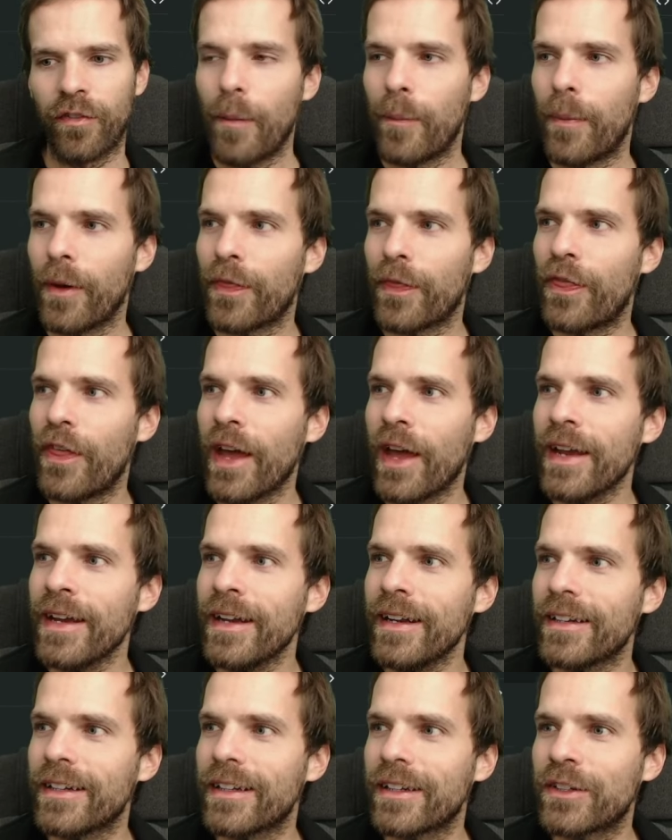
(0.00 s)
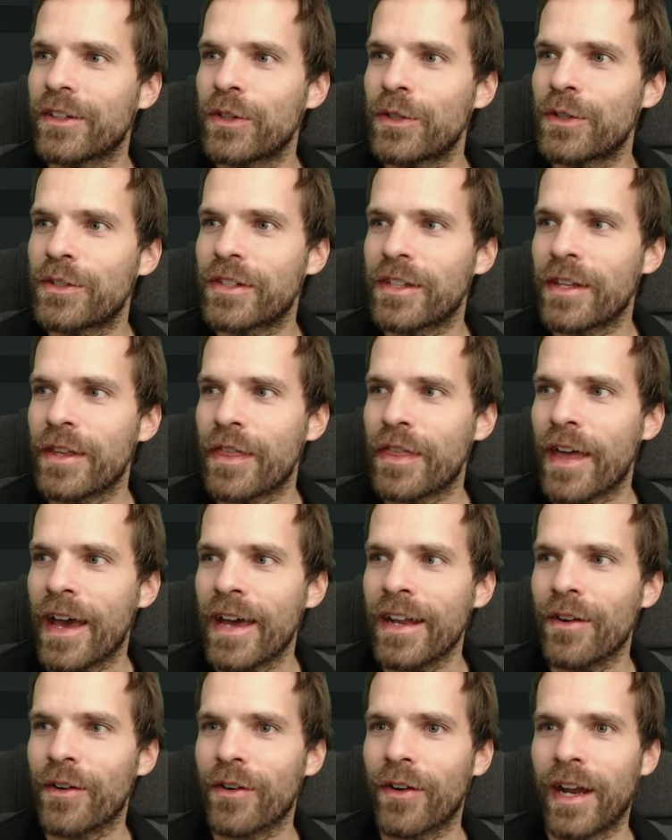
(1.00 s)
But then, do you see
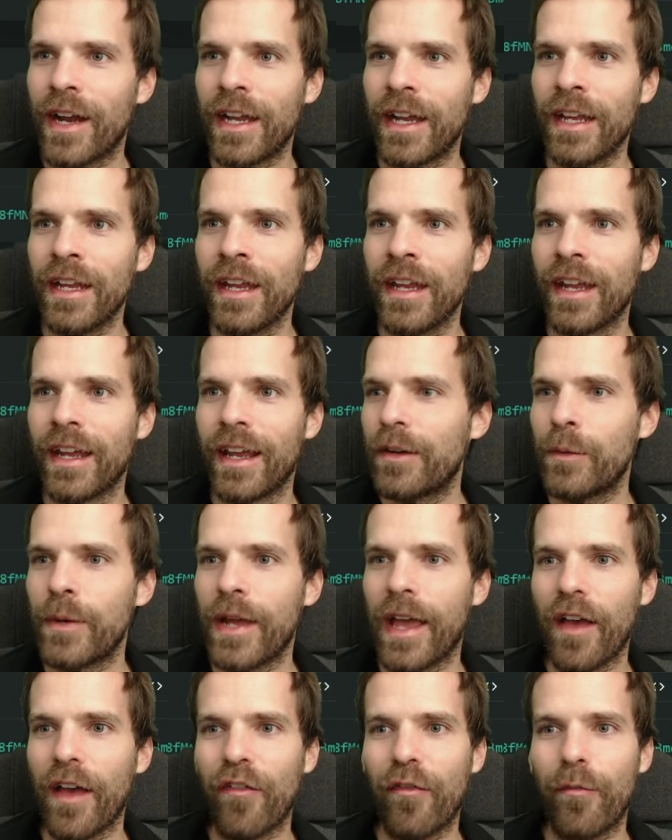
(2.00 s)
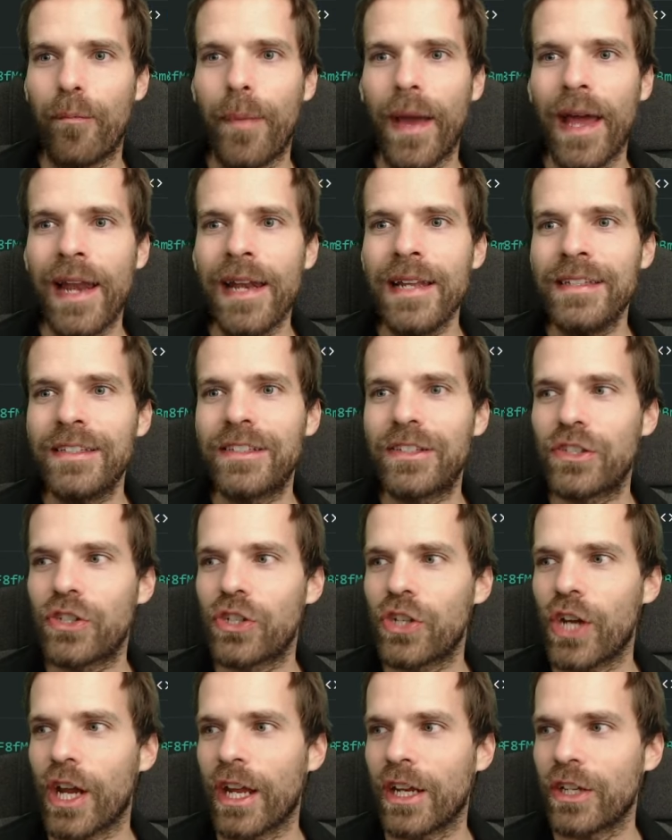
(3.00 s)
that already? We have balance
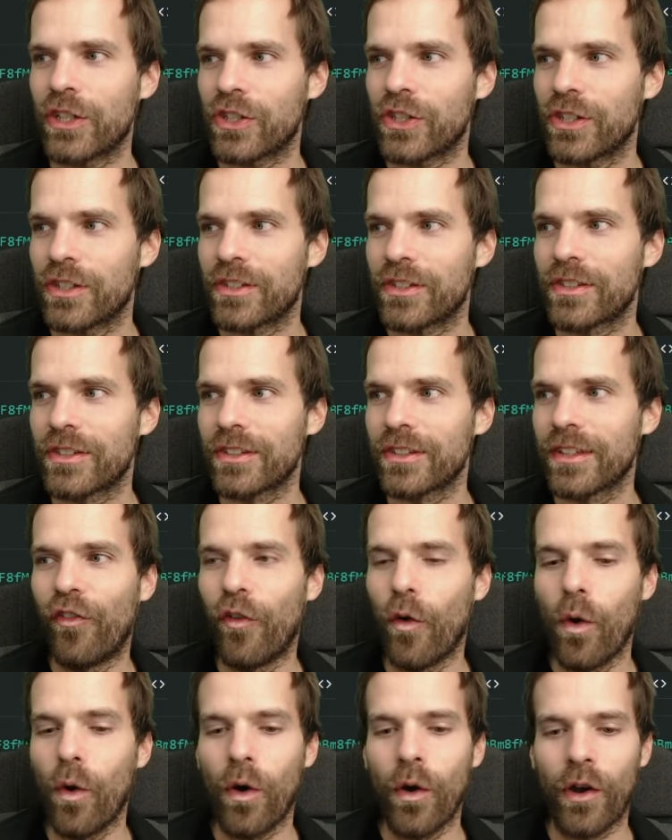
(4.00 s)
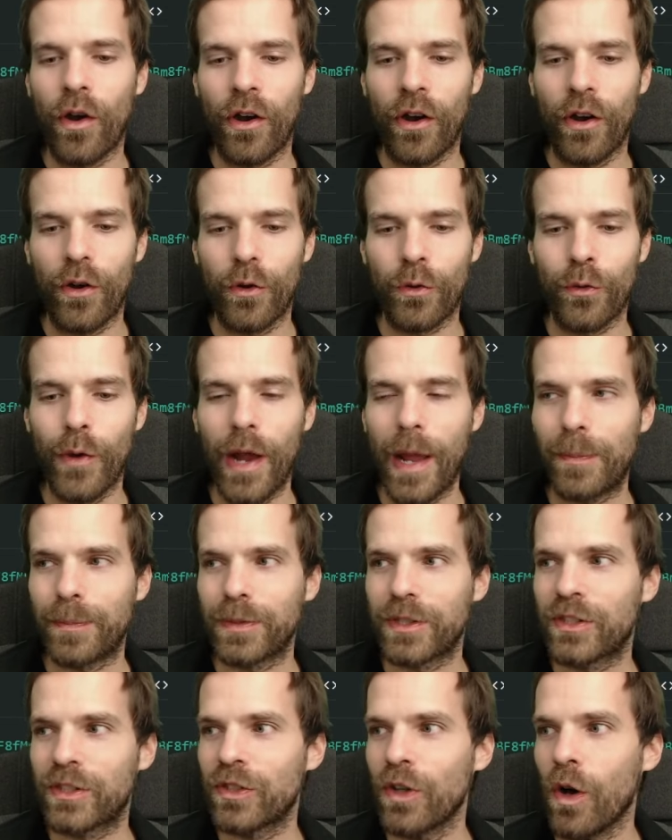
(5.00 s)
changes. For
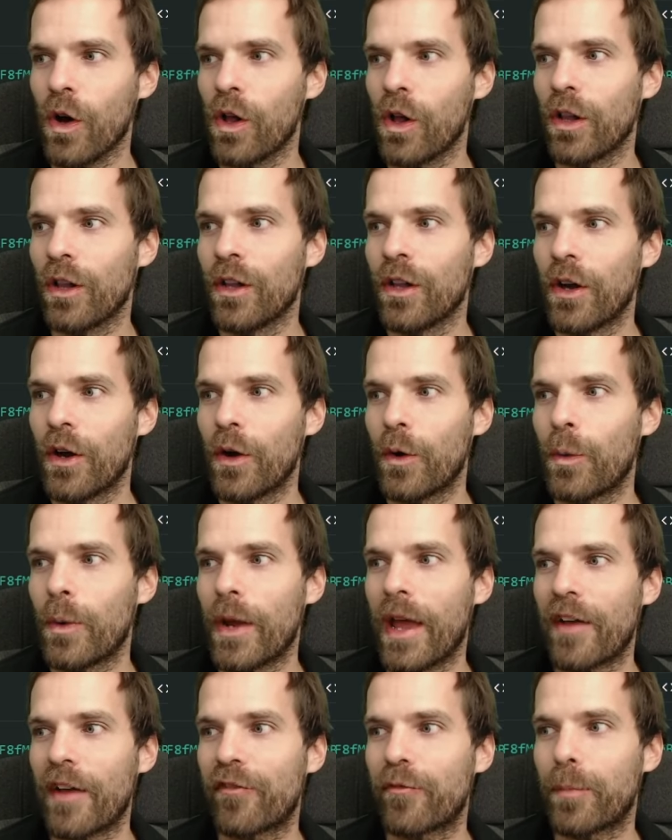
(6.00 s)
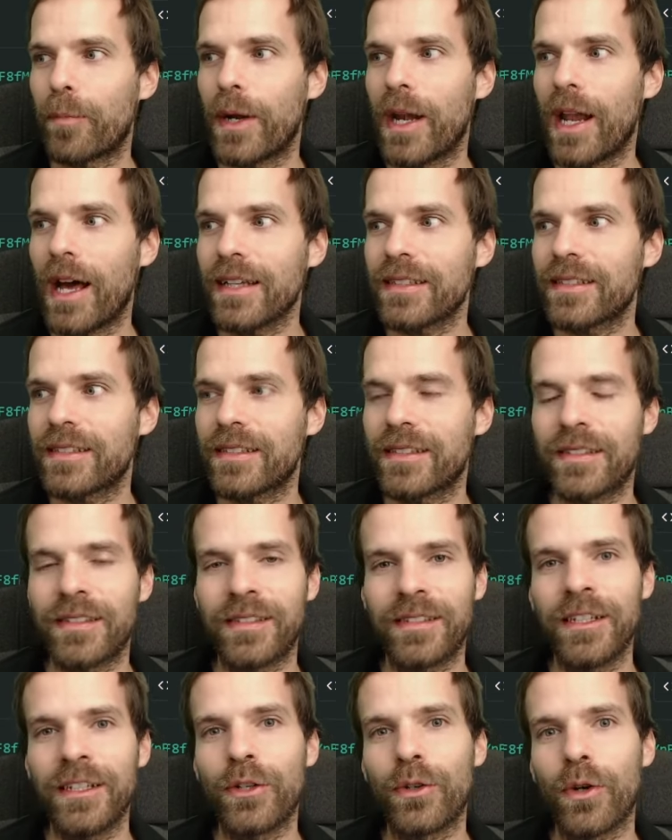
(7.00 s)
wrapped sol, we have plus
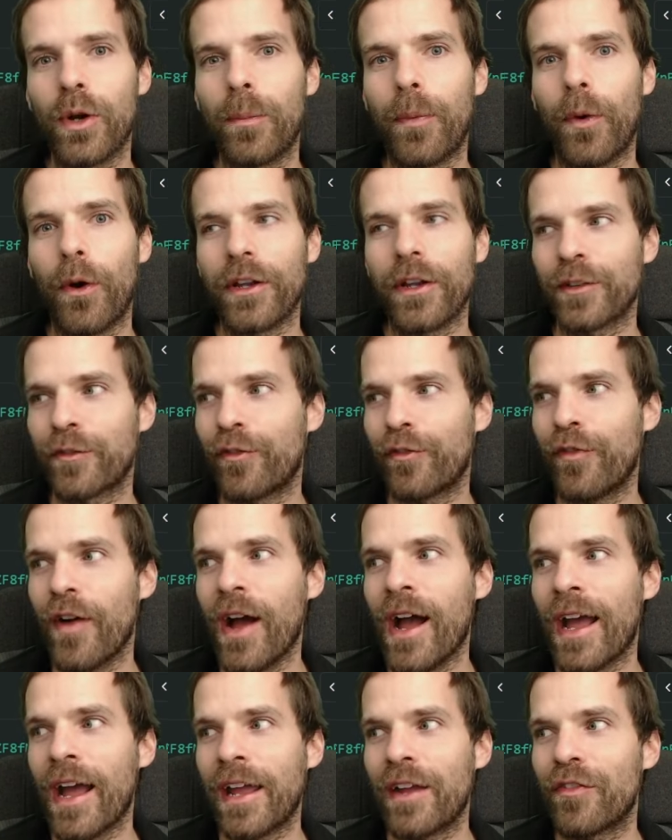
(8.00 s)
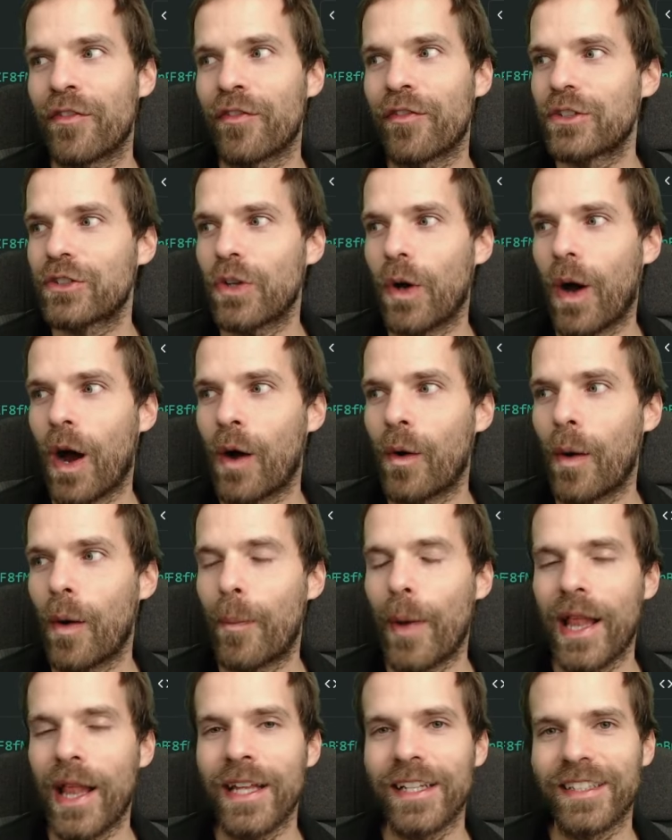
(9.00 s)
zero point five. So our
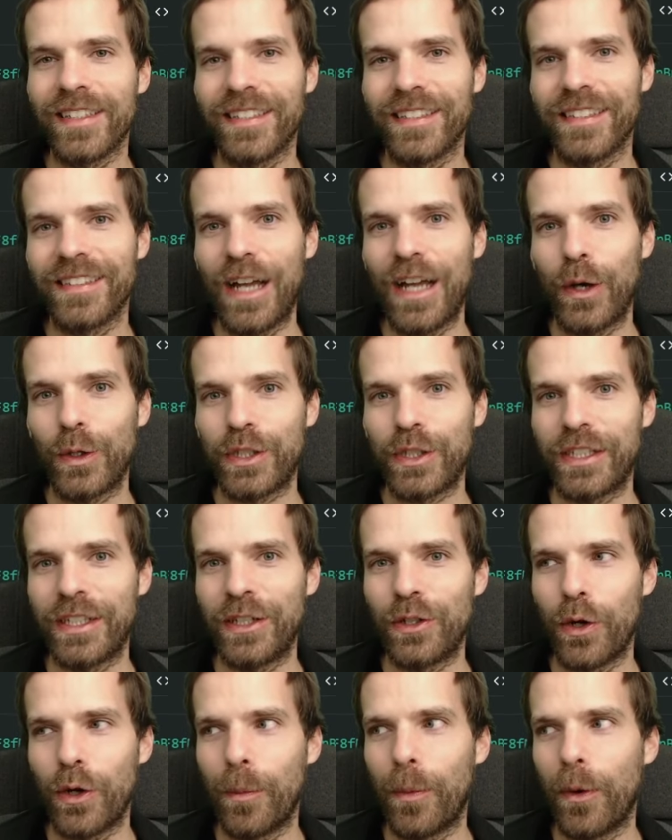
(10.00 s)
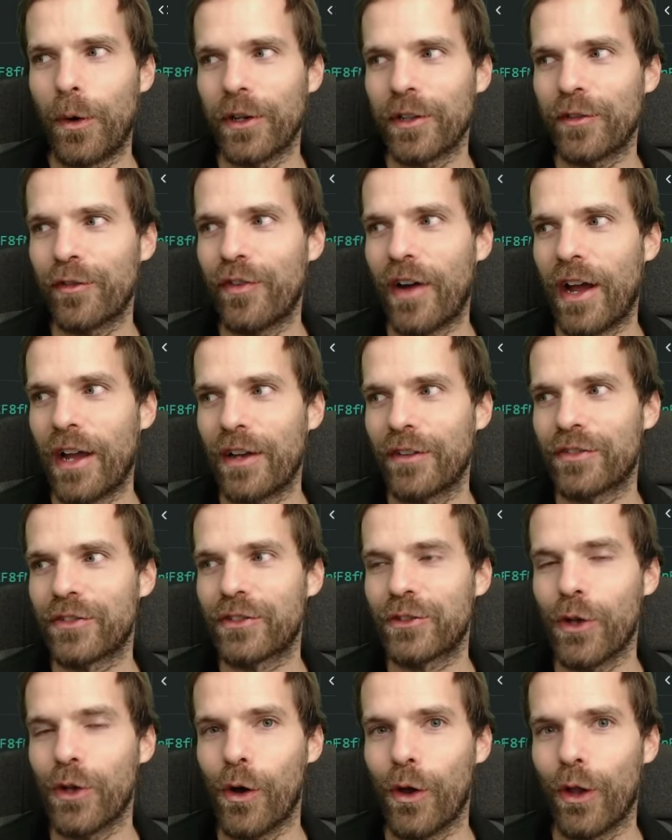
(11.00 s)
balance is now zero point five
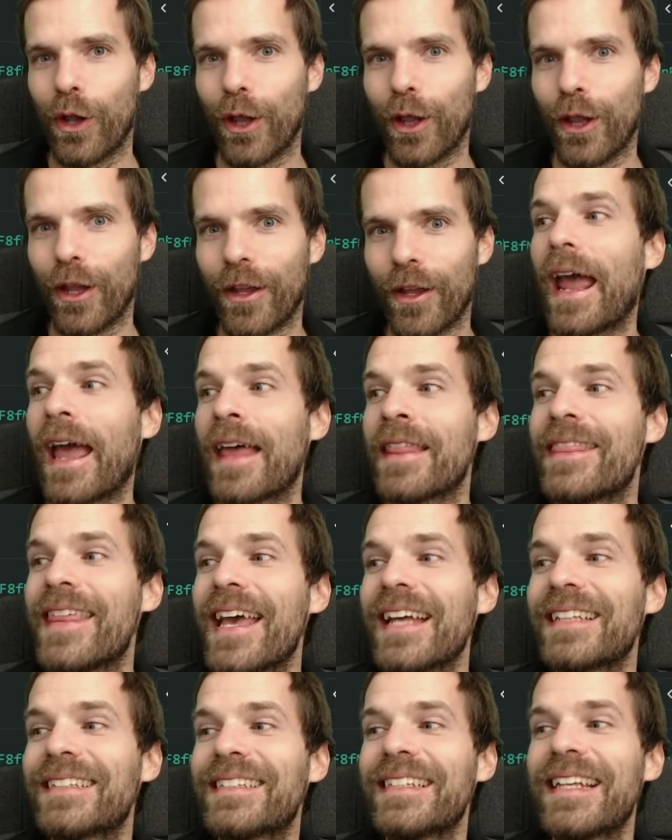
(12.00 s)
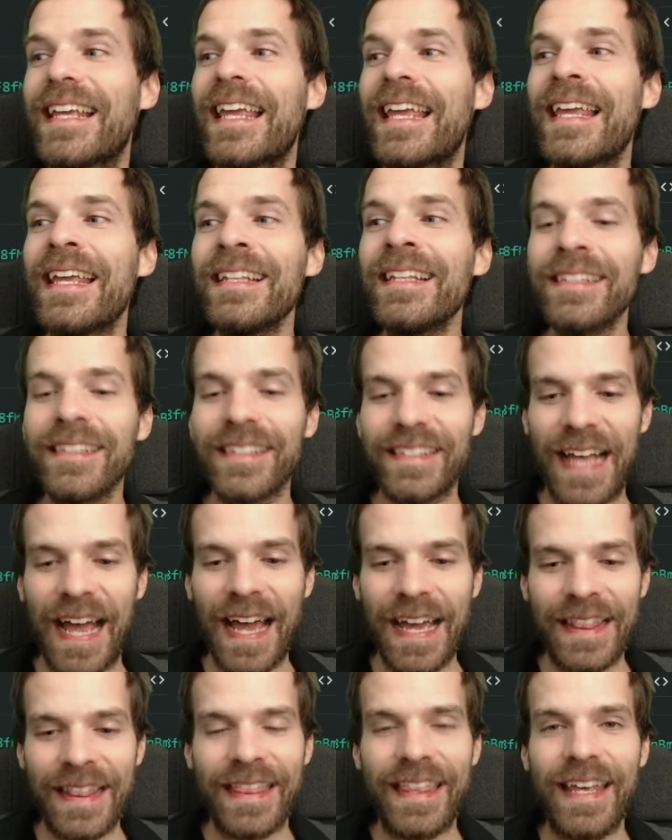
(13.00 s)
sol. And that's
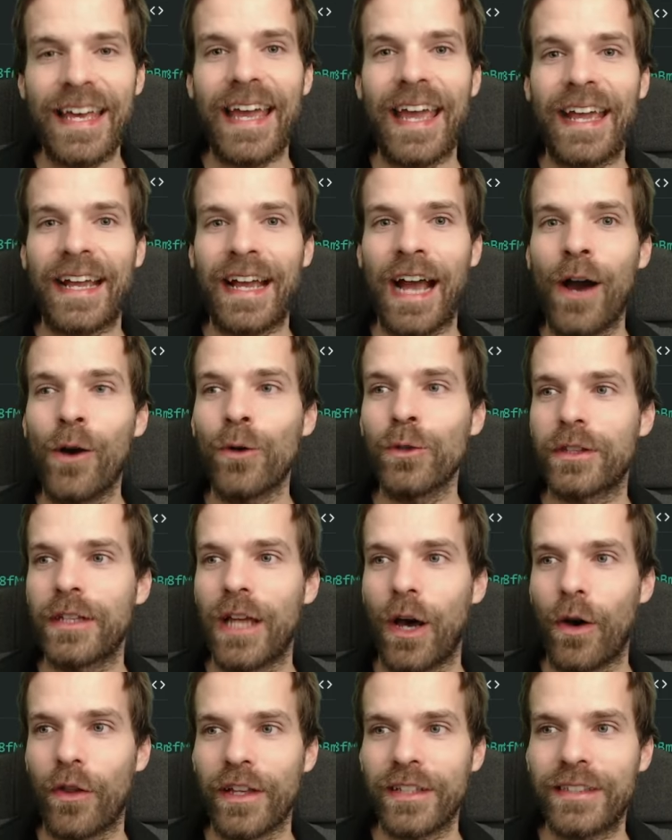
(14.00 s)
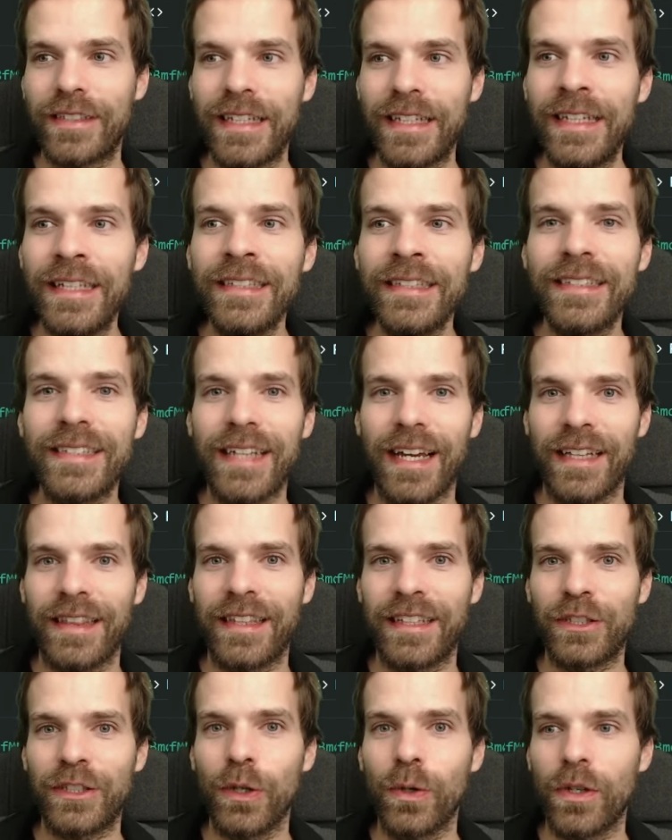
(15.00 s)
inside the account now. That's inside
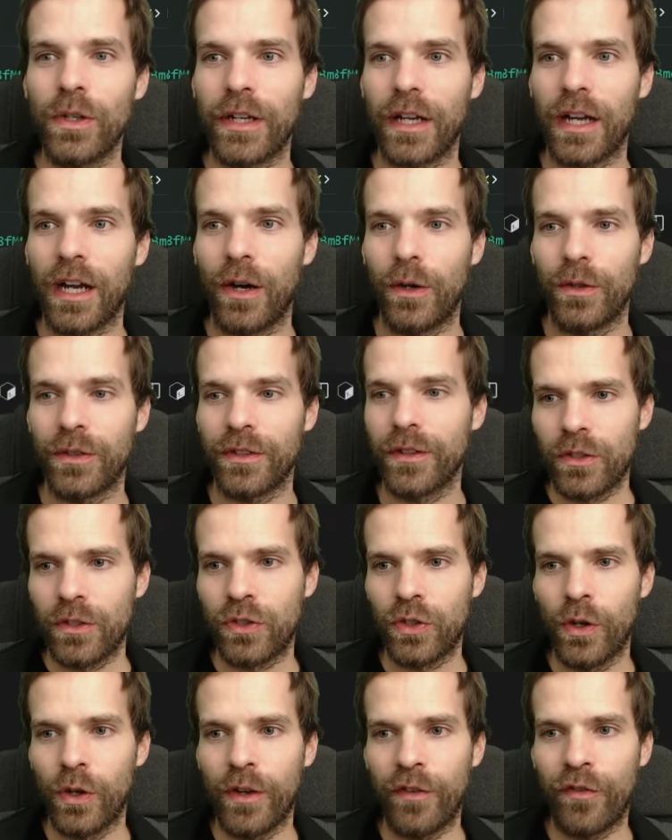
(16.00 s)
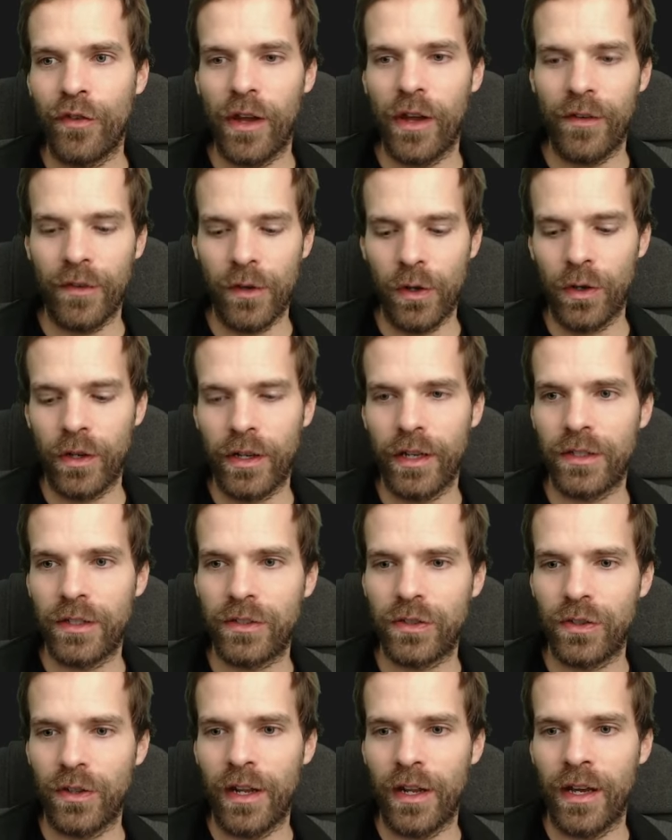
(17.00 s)
the token account. So if we have a look at
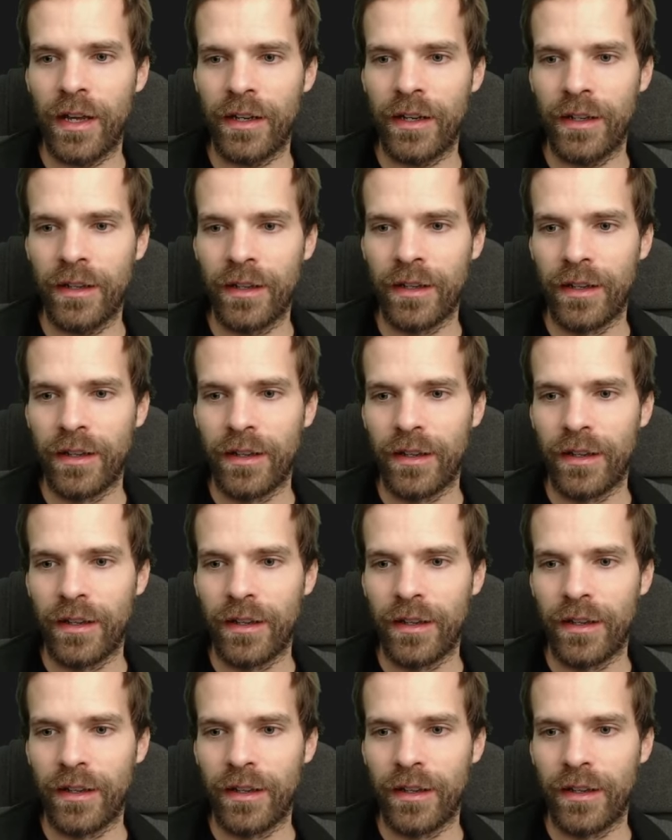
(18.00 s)
Solana